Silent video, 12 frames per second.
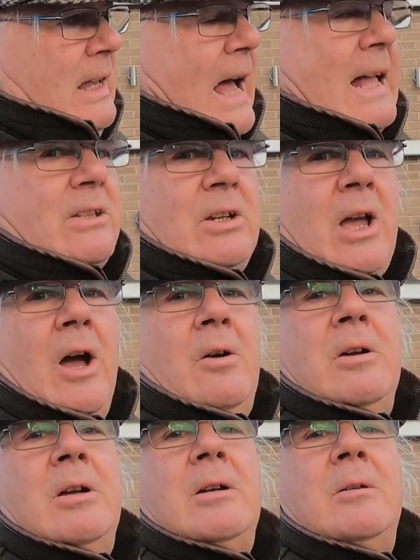had to
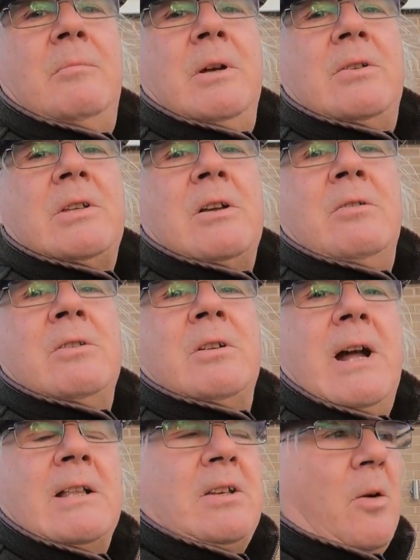go because I couldn't
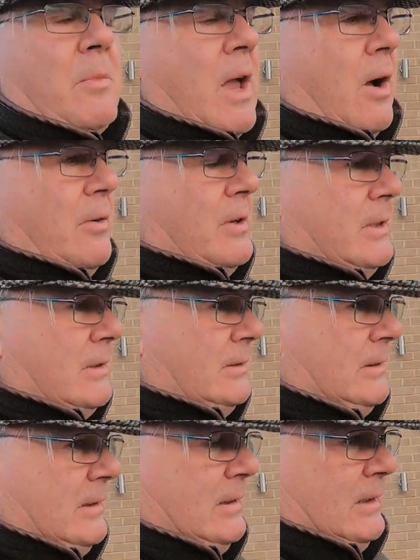erect it on my own.
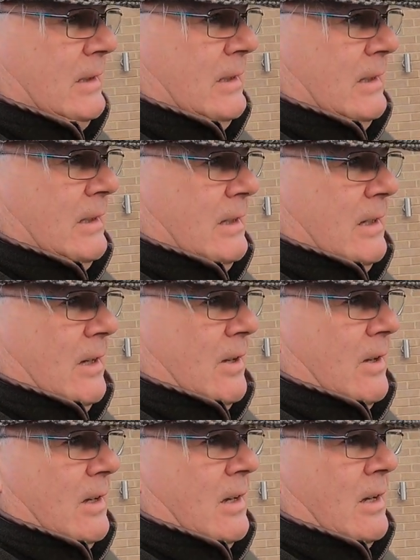
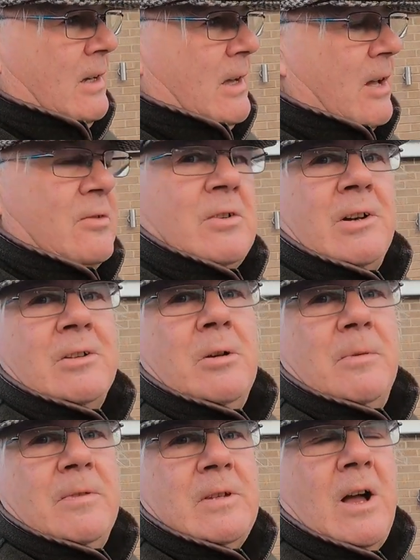I tried a
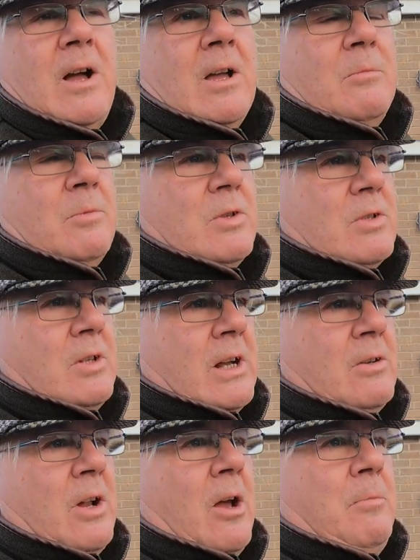couple of times and
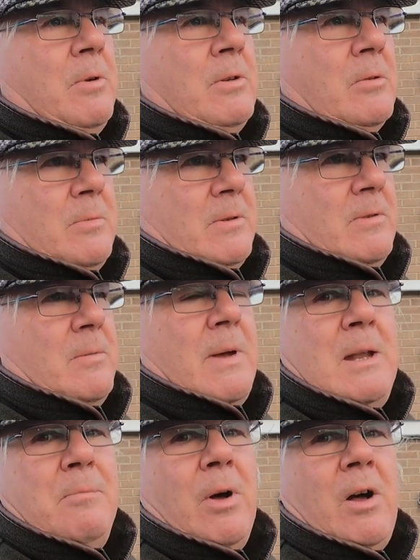I could open up the
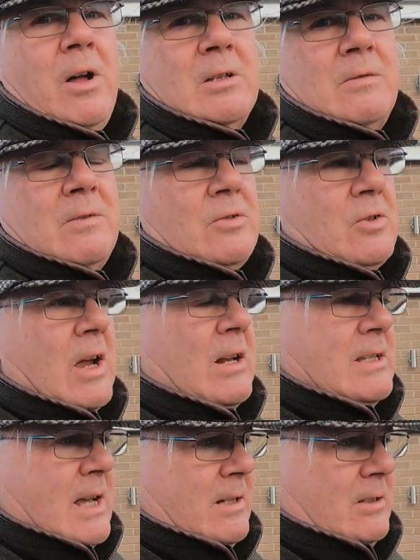main part of the
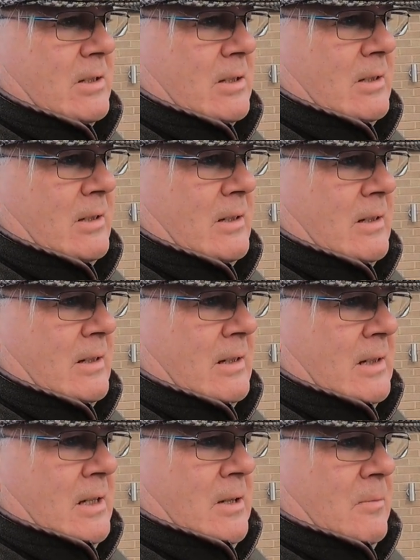trailer tent.
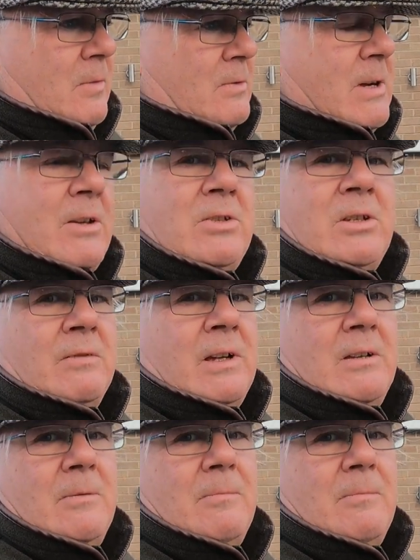The rest of it,